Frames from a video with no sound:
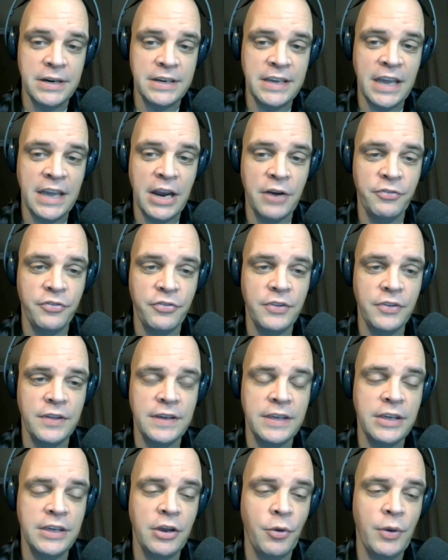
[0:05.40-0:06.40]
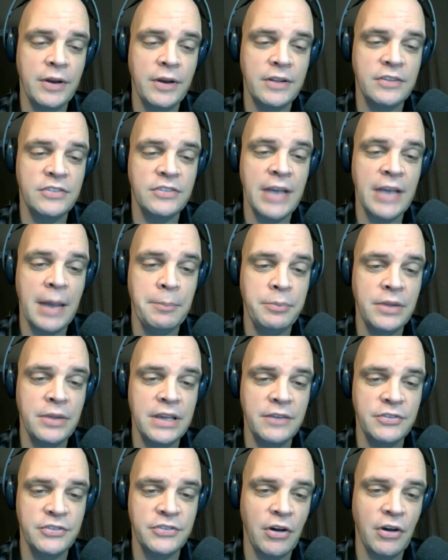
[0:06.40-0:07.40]
a carefully curated
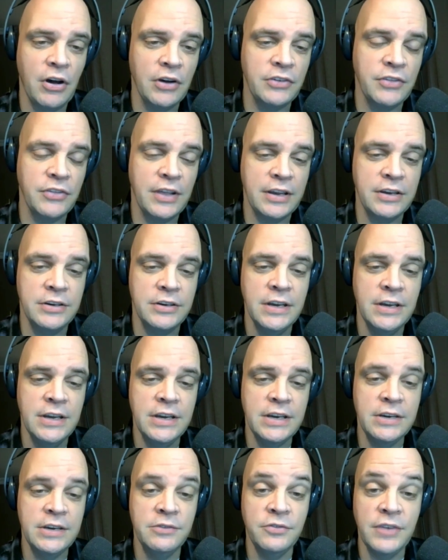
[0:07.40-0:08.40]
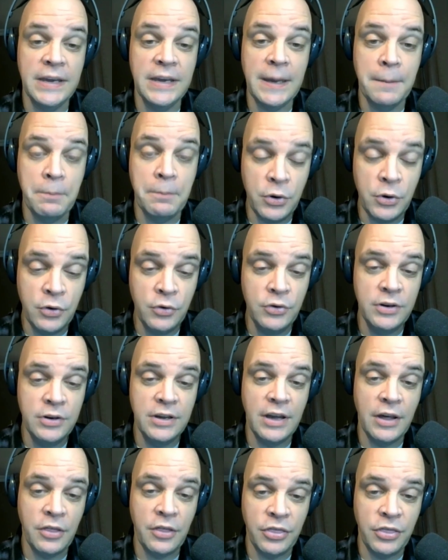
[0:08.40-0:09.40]
sampling of songs that could convey a mood,
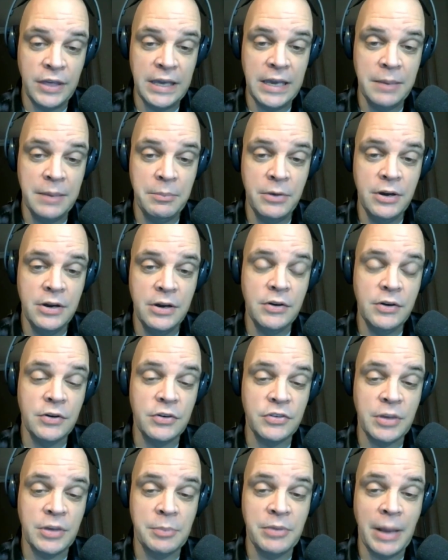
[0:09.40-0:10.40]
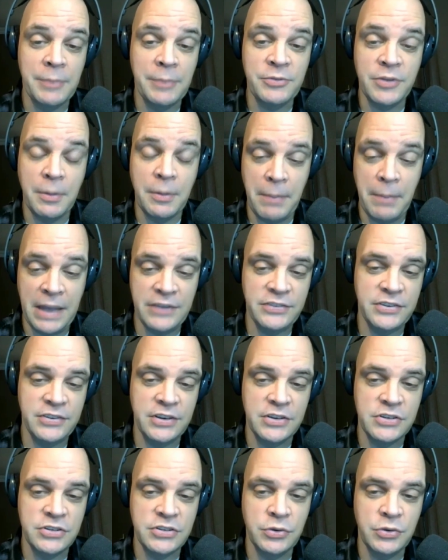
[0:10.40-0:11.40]
a theme, or sometimes a
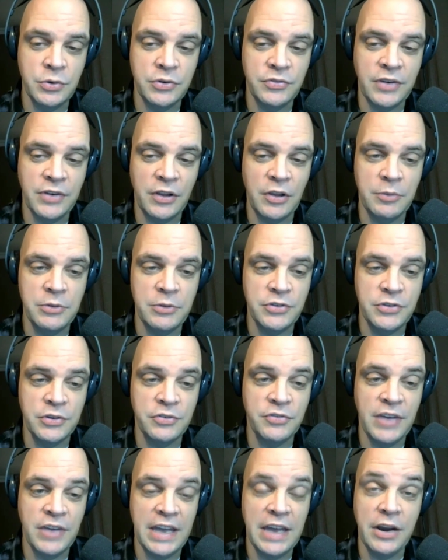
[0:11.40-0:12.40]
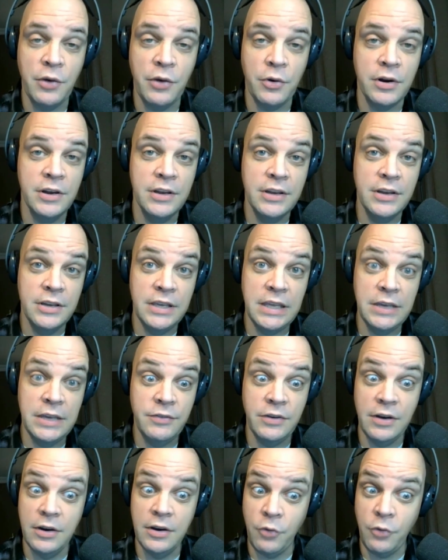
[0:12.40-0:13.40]
message to a fellow music fan or
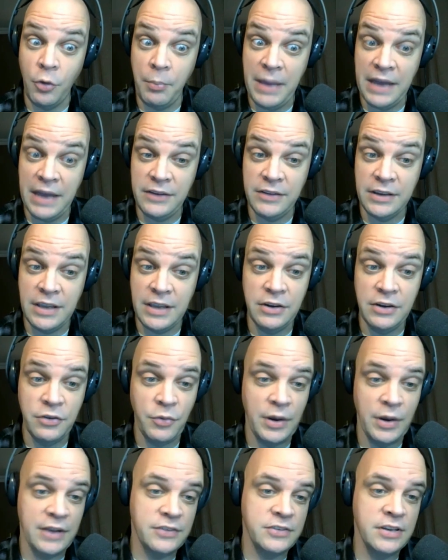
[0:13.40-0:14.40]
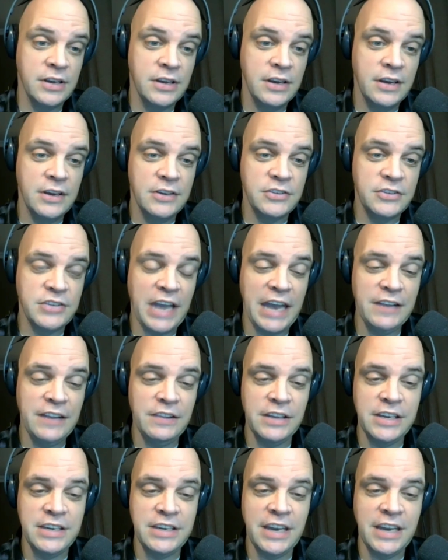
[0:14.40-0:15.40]
even a romantic interest.
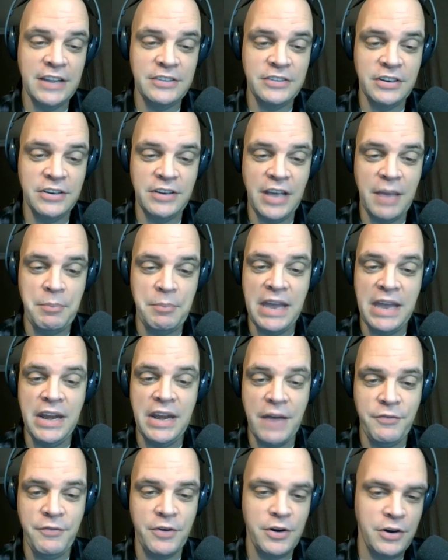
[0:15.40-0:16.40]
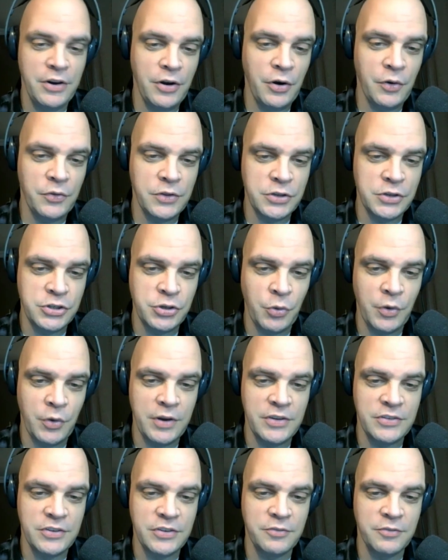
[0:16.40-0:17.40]
Sadly, kids today may never know the
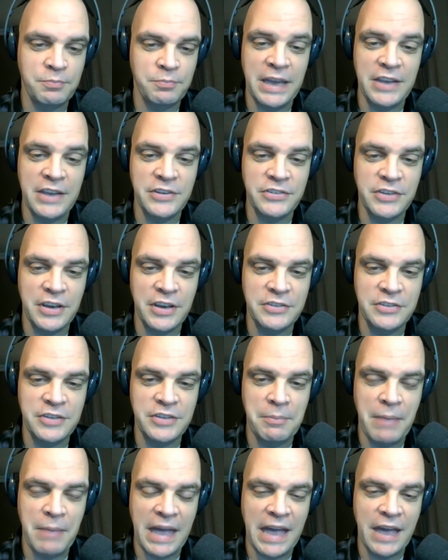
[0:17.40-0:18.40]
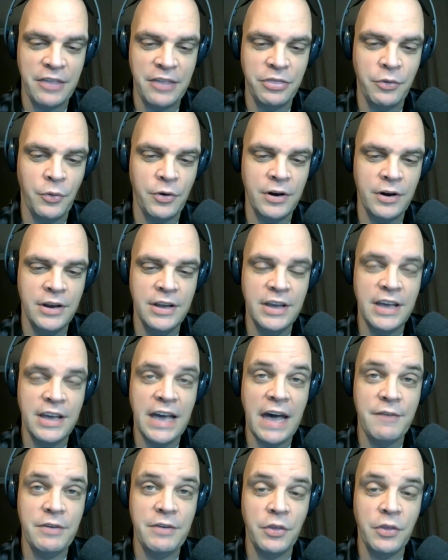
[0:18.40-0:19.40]
joys of base 60 math or
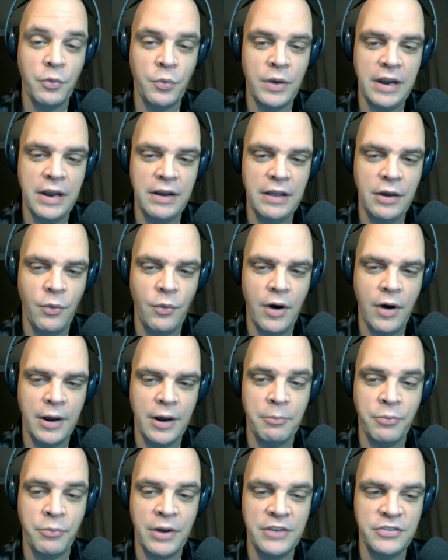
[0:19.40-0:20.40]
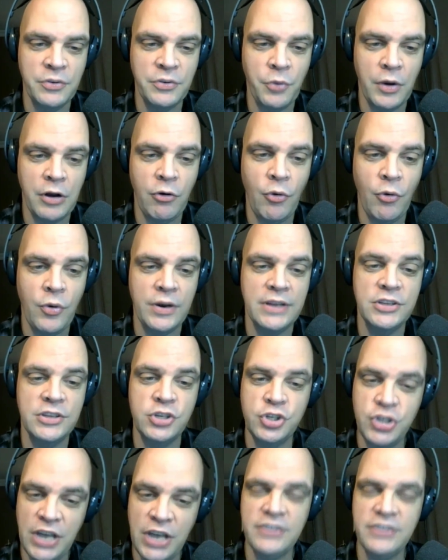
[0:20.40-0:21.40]
having the radio on and pressing record at
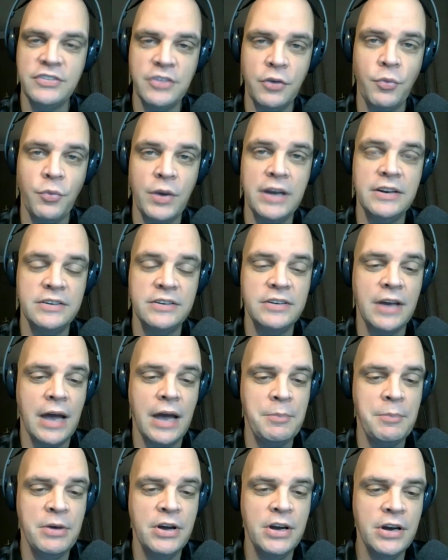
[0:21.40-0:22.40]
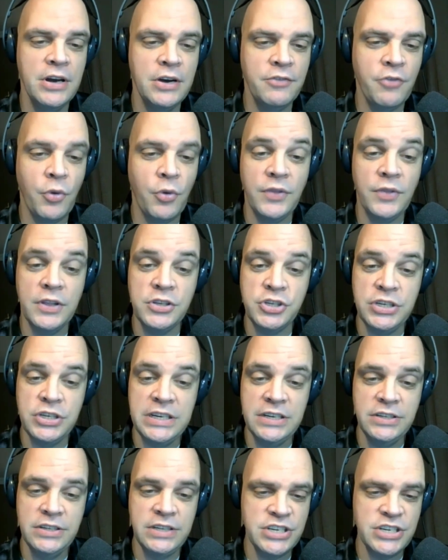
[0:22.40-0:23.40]
just the right time for when
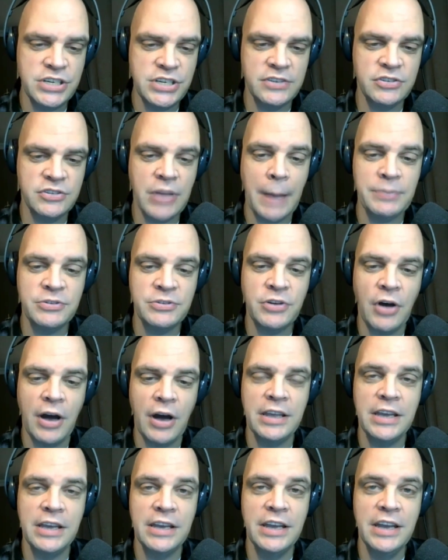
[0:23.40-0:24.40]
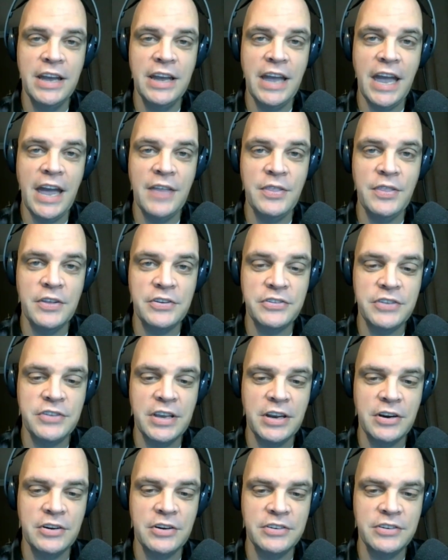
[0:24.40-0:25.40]
the DJ stops talking and the
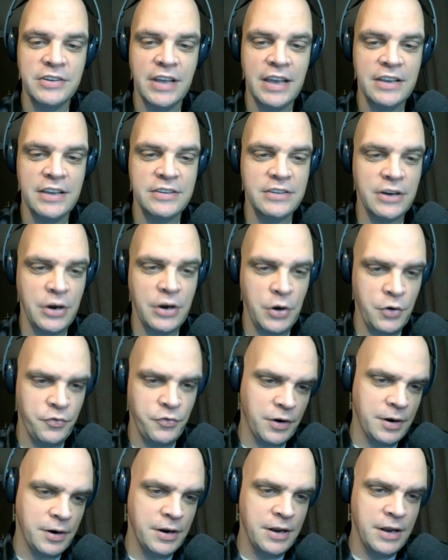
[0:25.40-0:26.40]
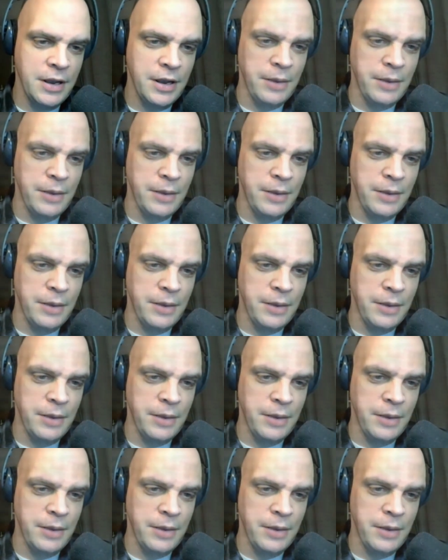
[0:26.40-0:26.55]
singer takes over.